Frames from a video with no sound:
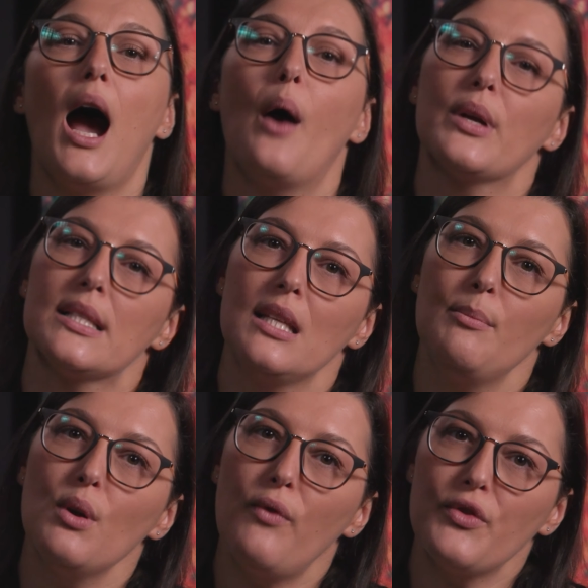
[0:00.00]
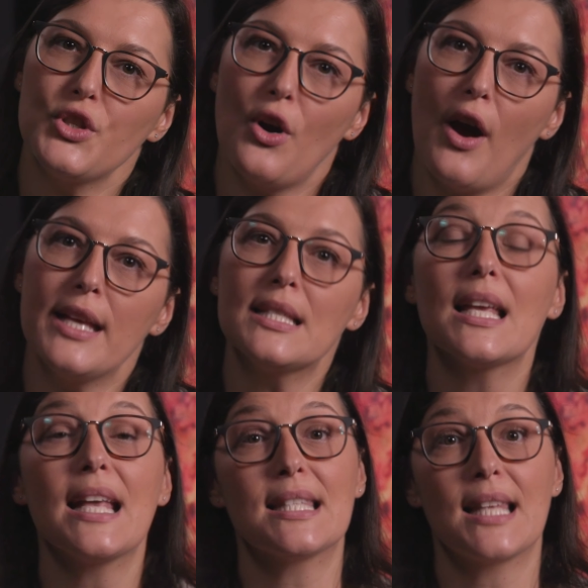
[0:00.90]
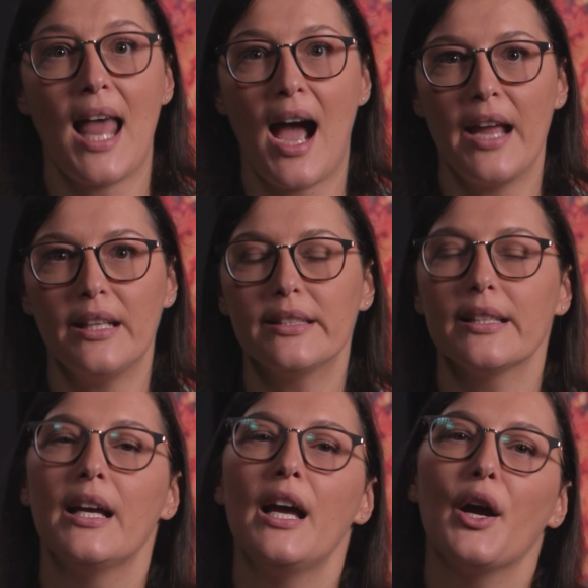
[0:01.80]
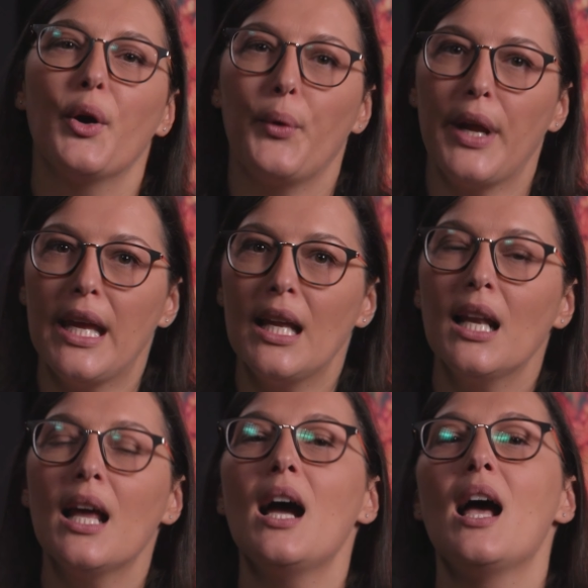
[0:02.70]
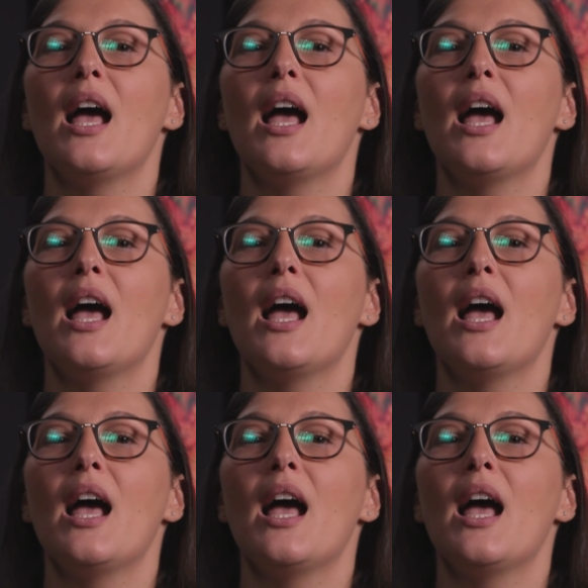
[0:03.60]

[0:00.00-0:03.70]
Our stimulus of choice is light, green,